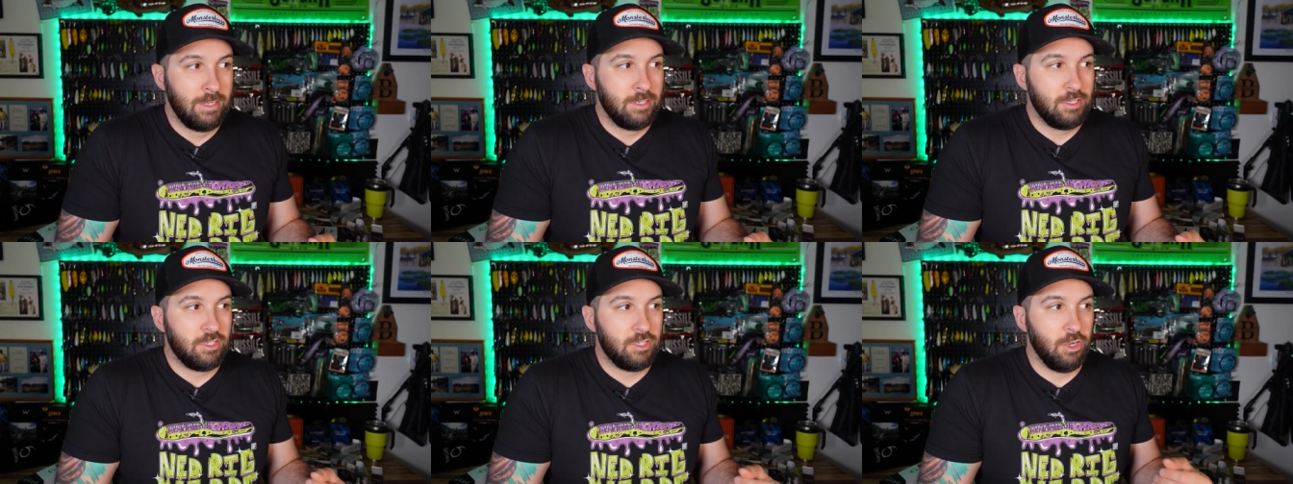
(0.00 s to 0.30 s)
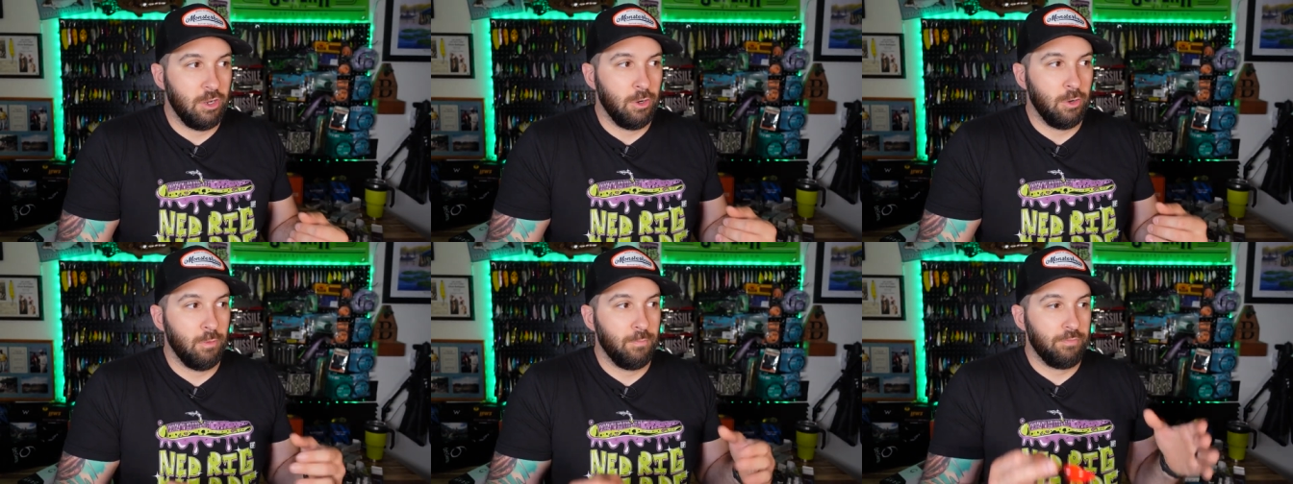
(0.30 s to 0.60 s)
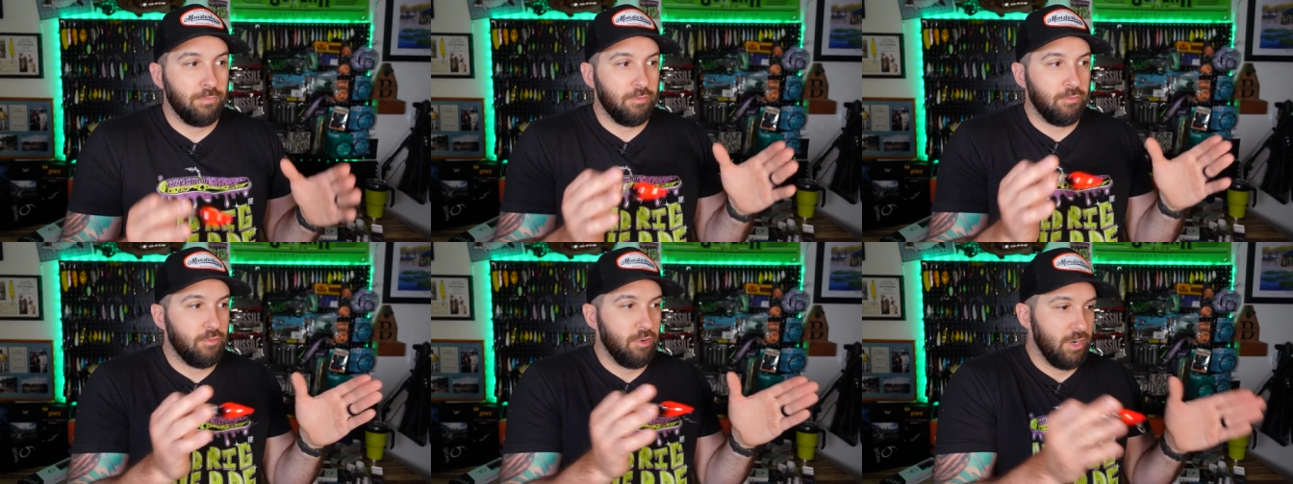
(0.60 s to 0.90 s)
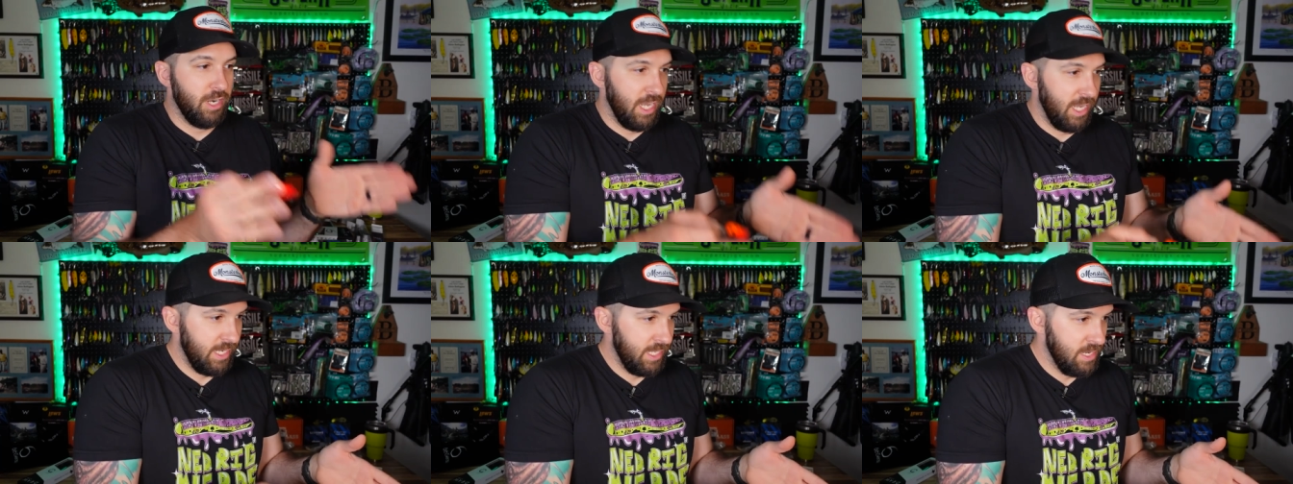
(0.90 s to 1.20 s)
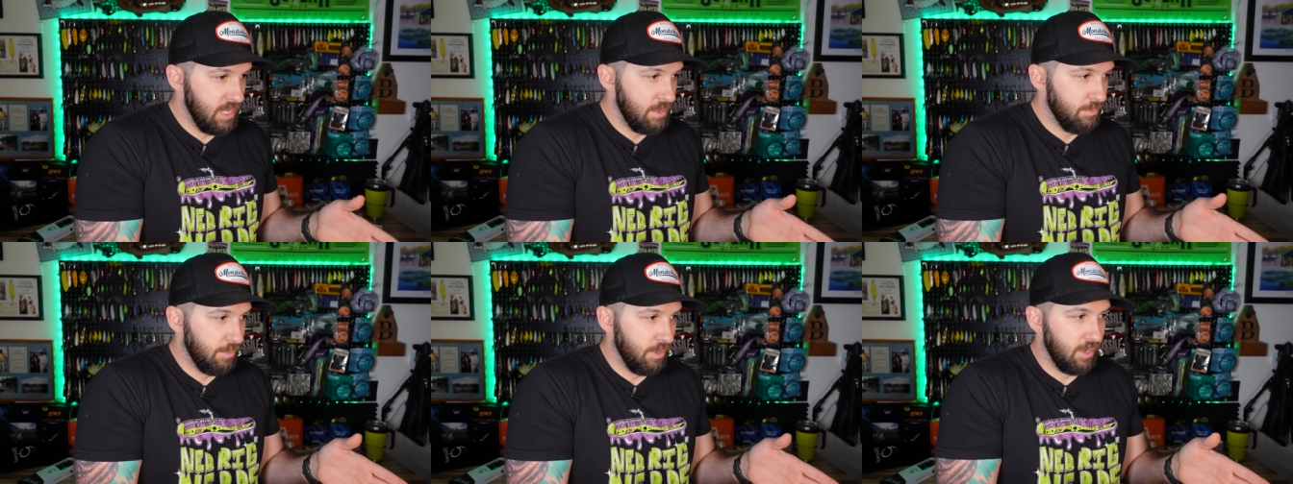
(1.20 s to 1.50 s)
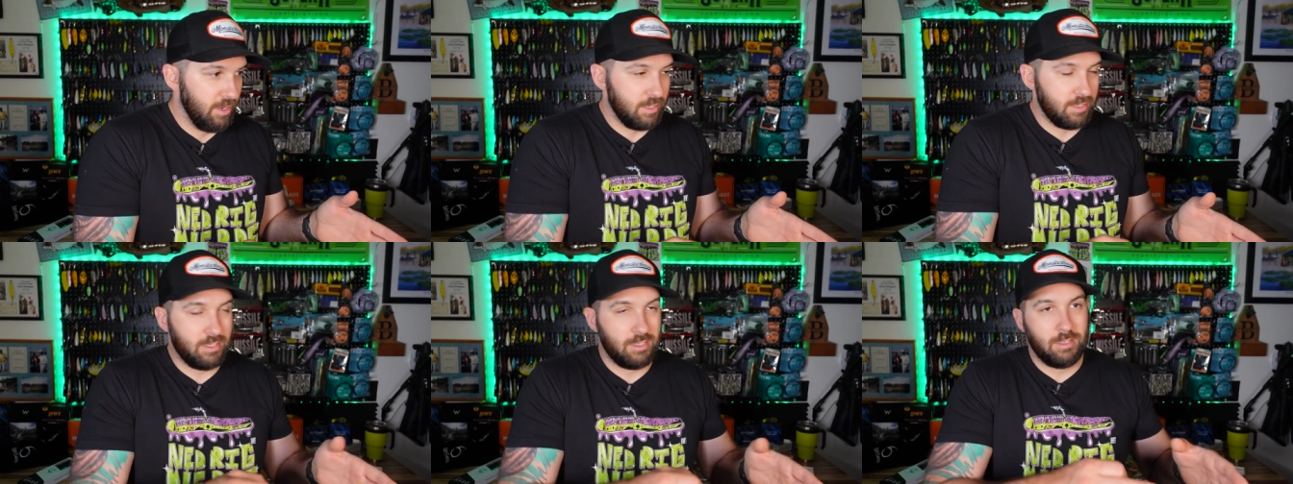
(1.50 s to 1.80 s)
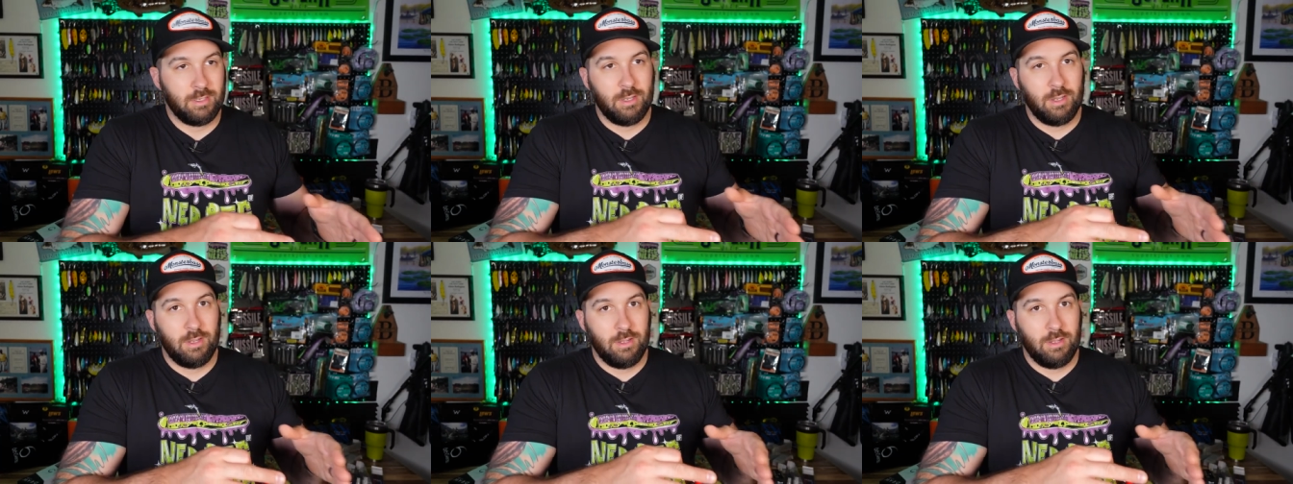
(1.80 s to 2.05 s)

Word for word: So for 99 bucks,